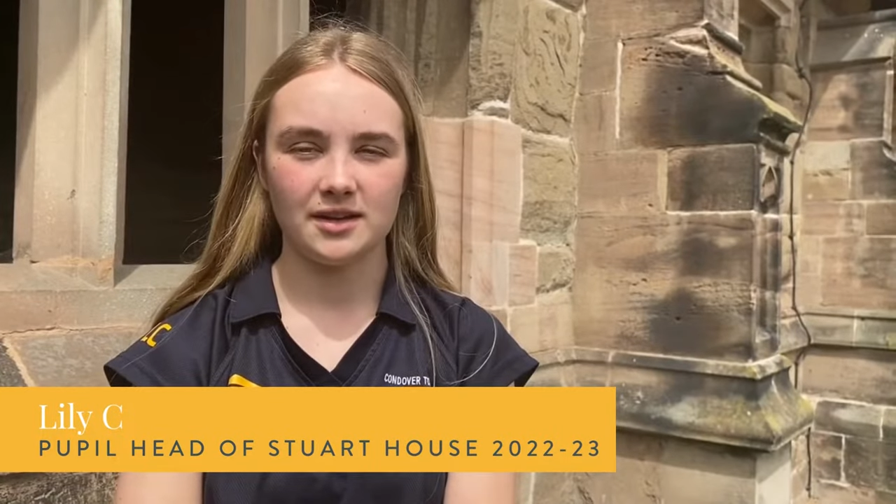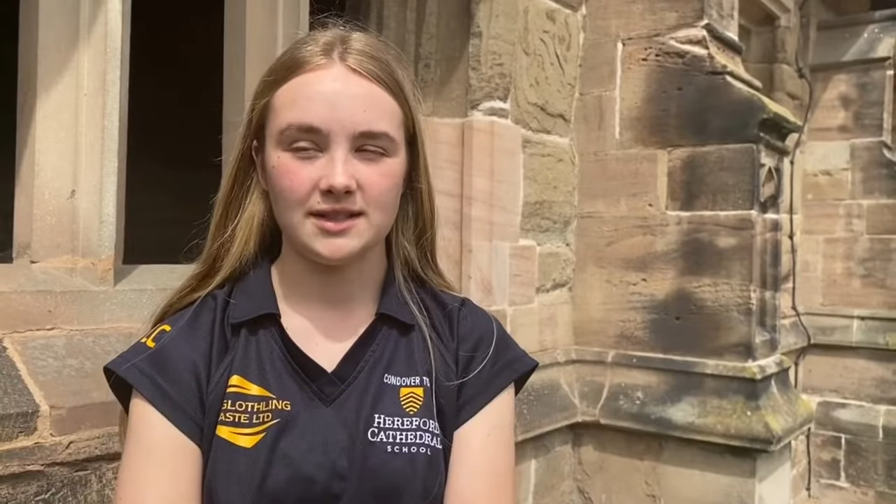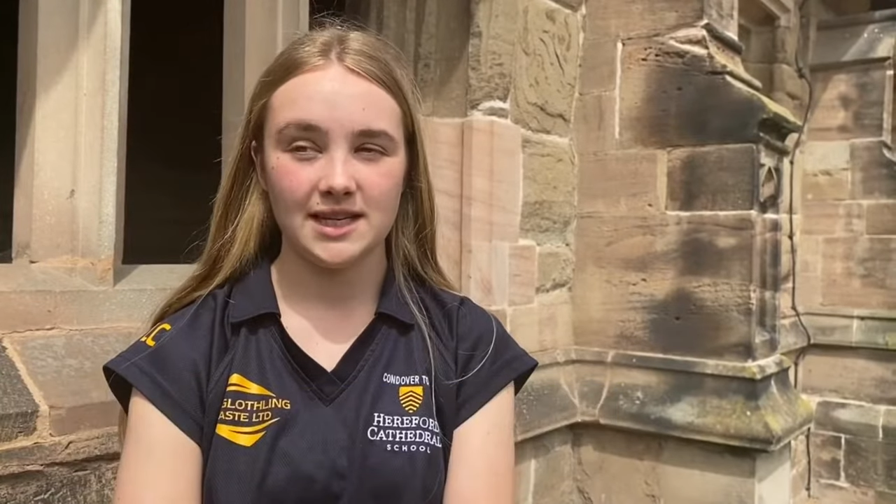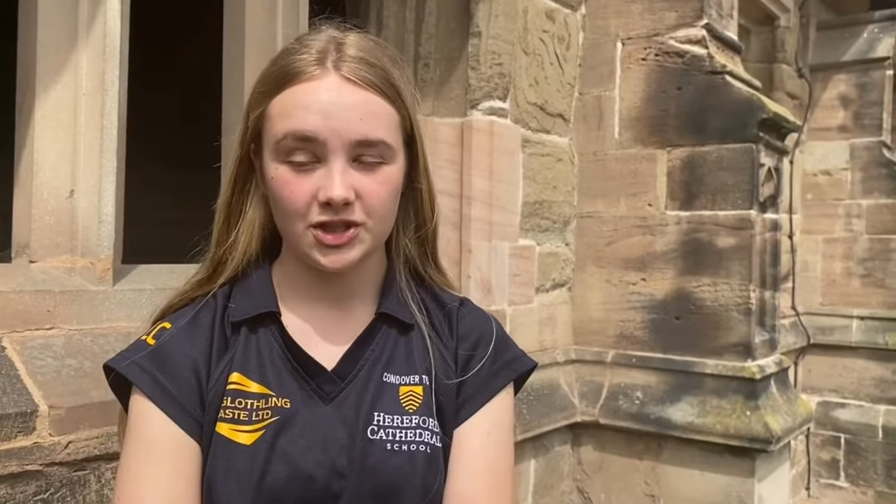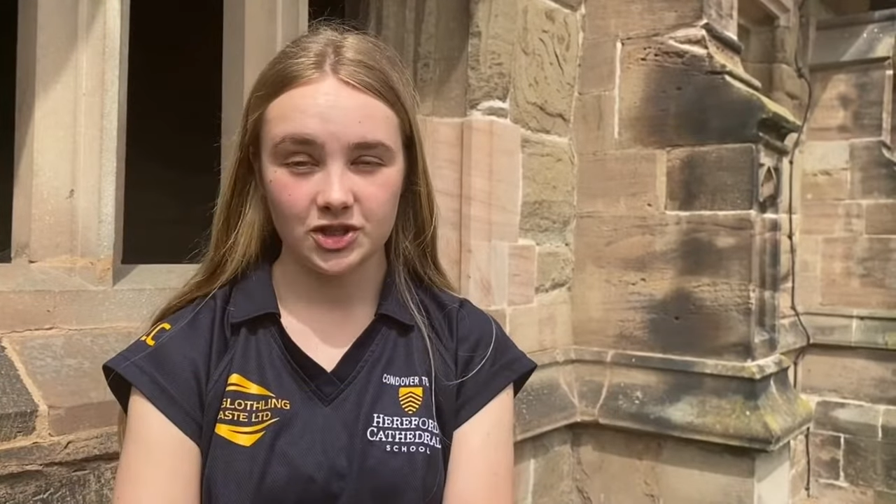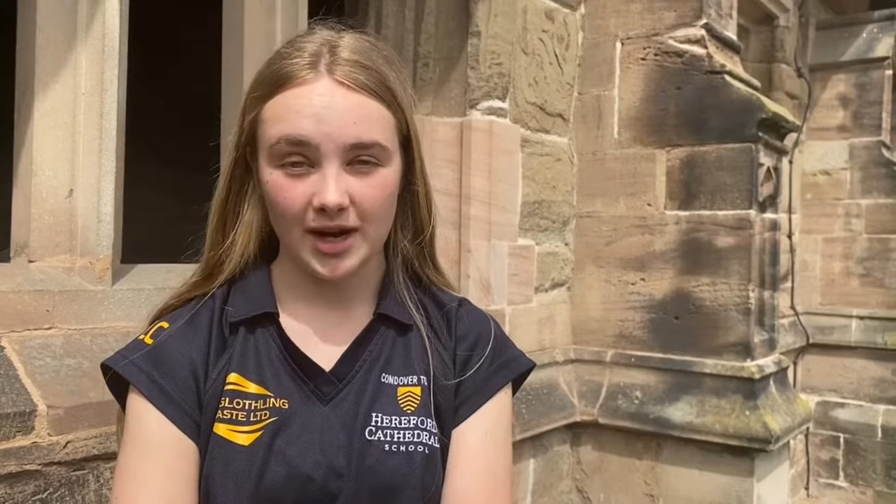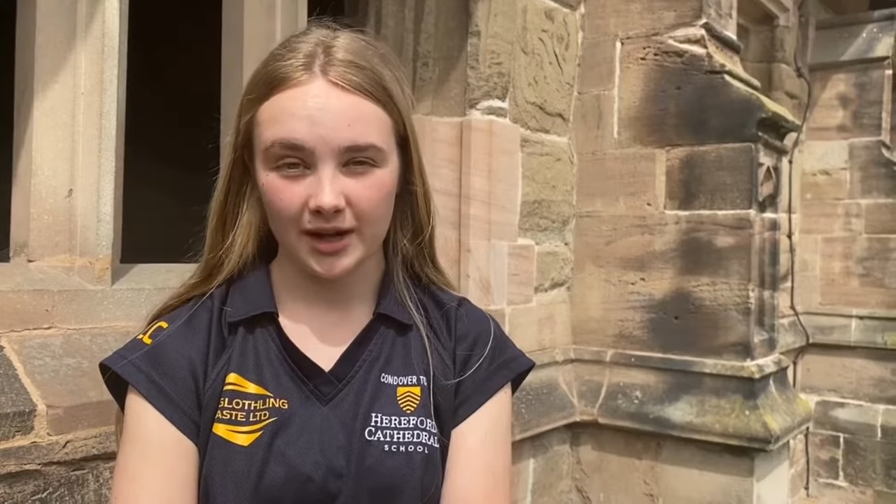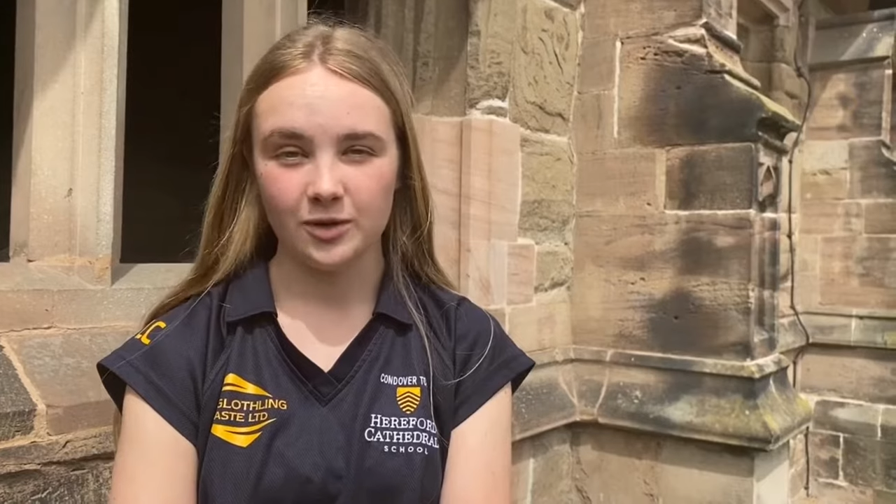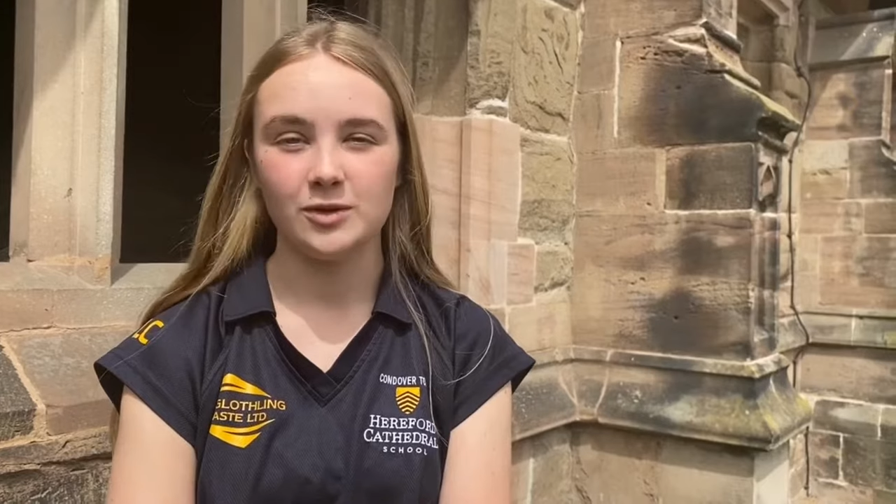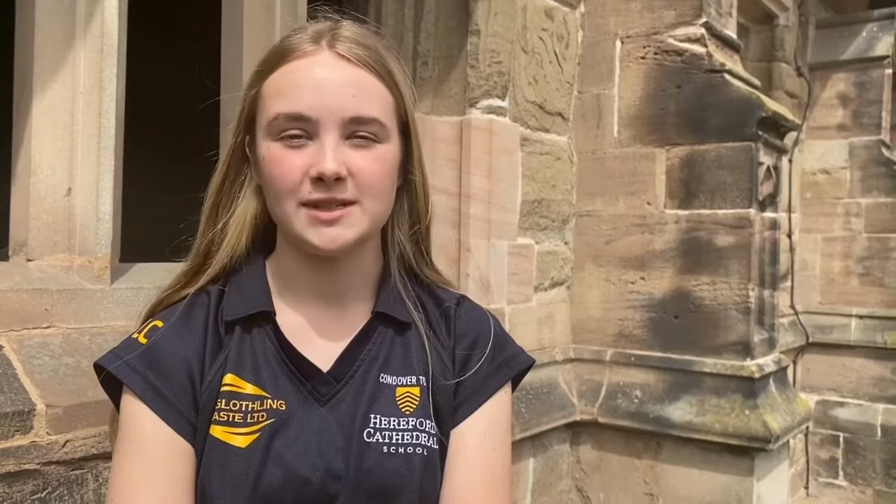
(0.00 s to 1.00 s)
teacher
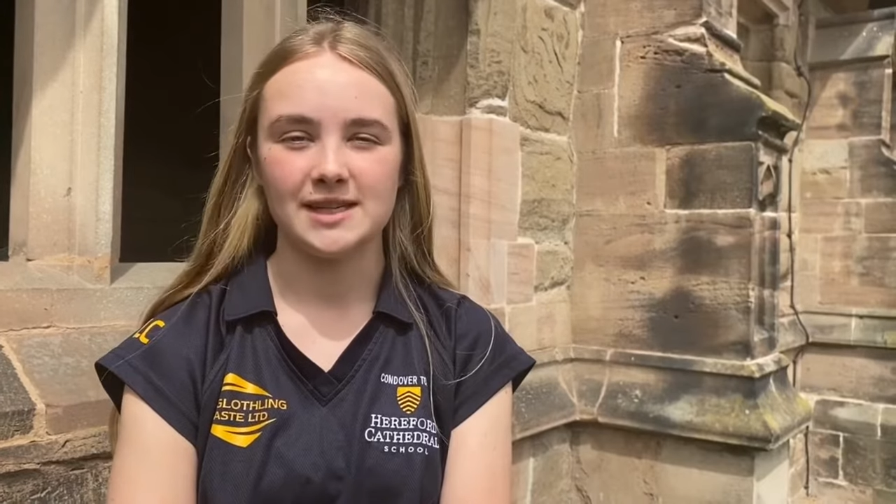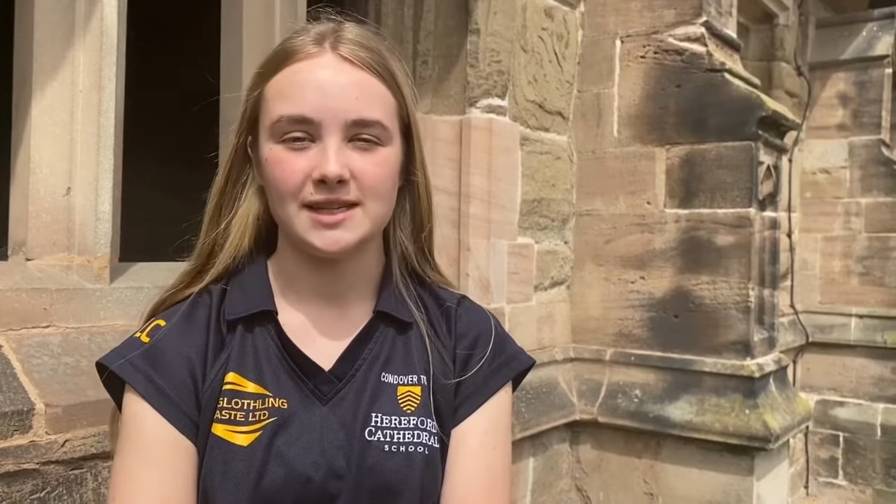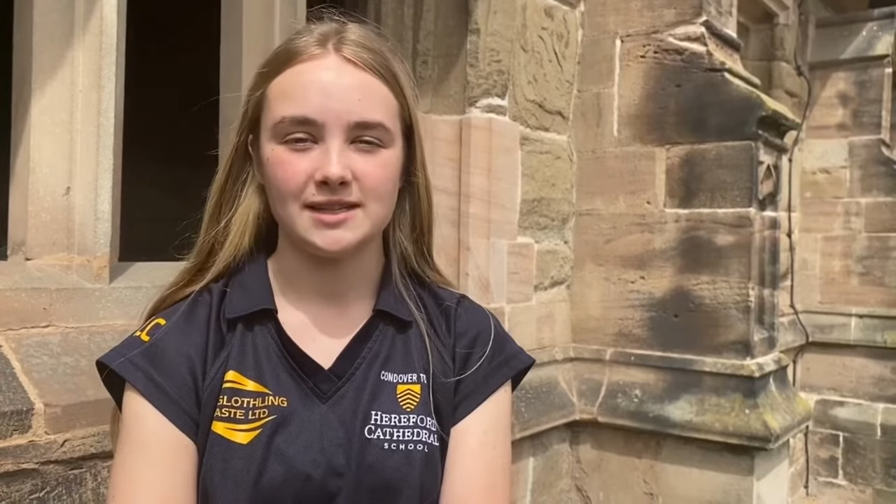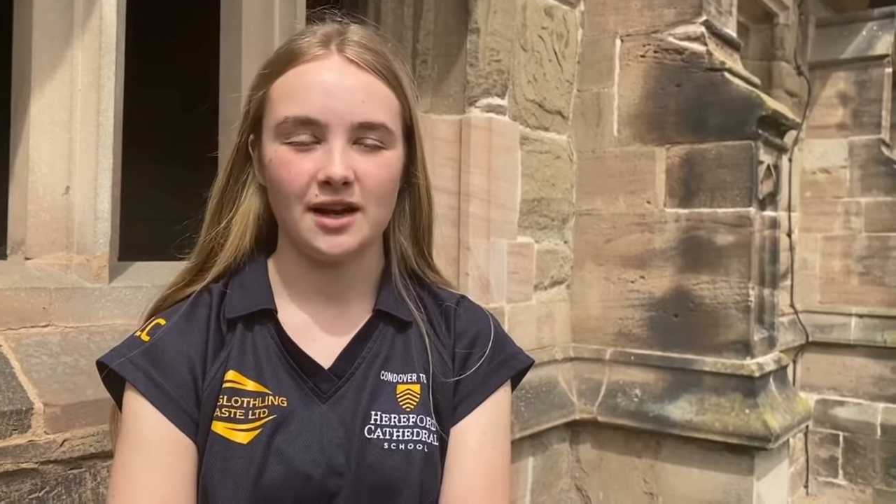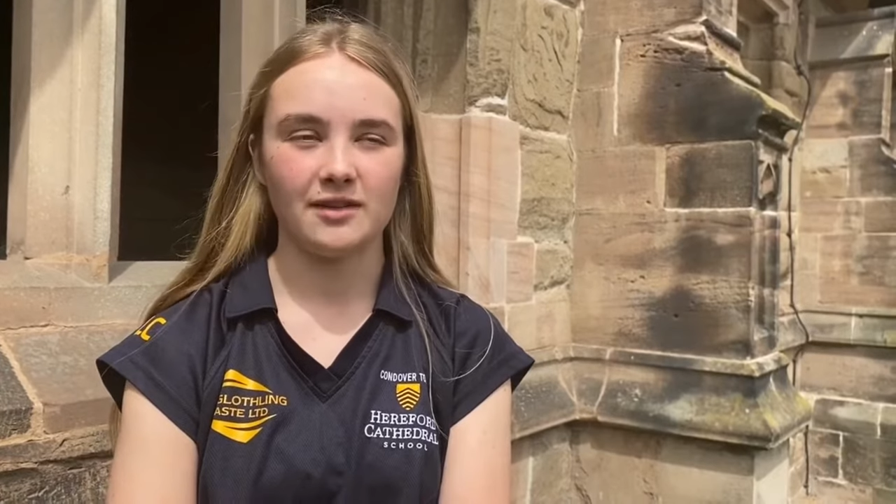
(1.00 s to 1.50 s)
training courses,